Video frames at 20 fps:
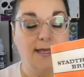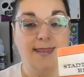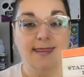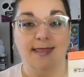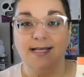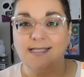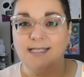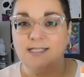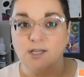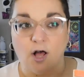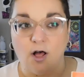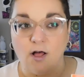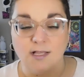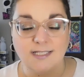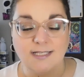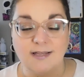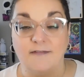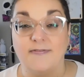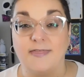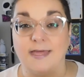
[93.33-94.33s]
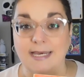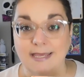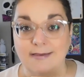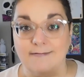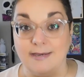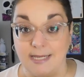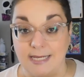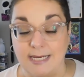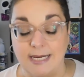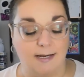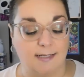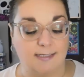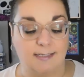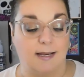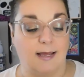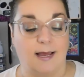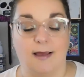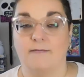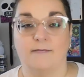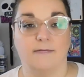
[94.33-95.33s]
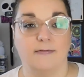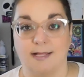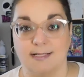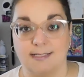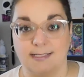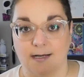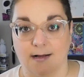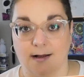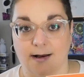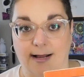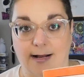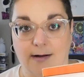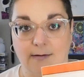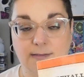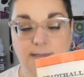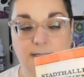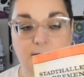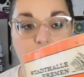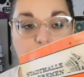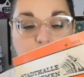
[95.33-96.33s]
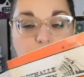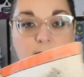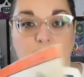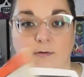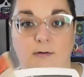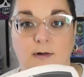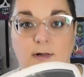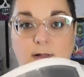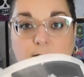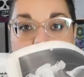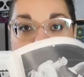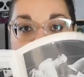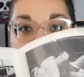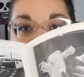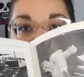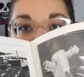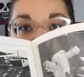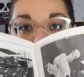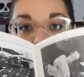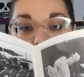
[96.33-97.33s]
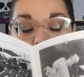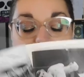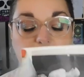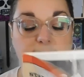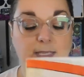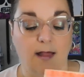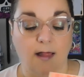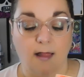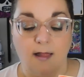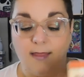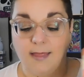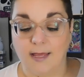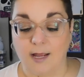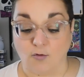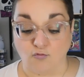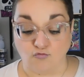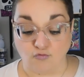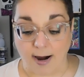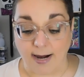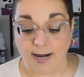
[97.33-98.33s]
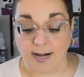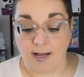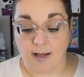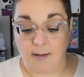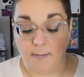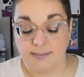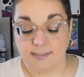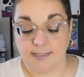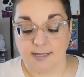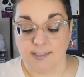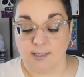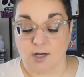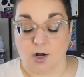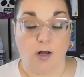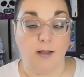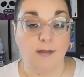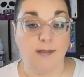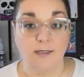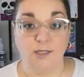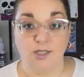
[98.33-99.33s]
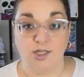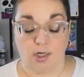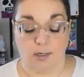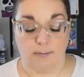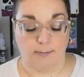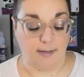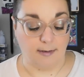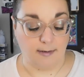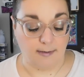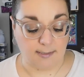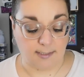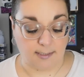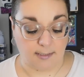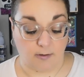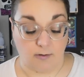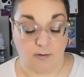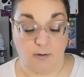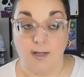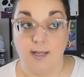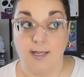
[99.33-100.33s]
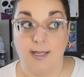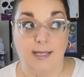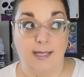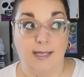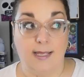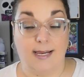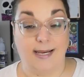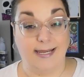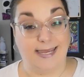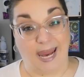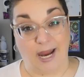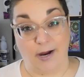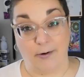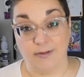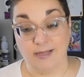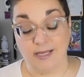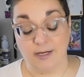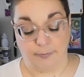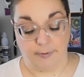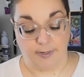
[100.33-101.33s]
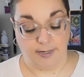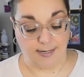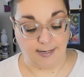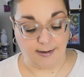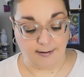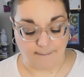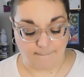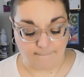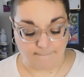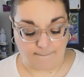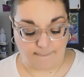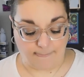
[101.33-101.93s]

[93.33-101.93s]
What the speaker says: This is all stuff that even he doesn't have. It's not out there, so it's all these write-ups. It's all in German, so I can't really read it.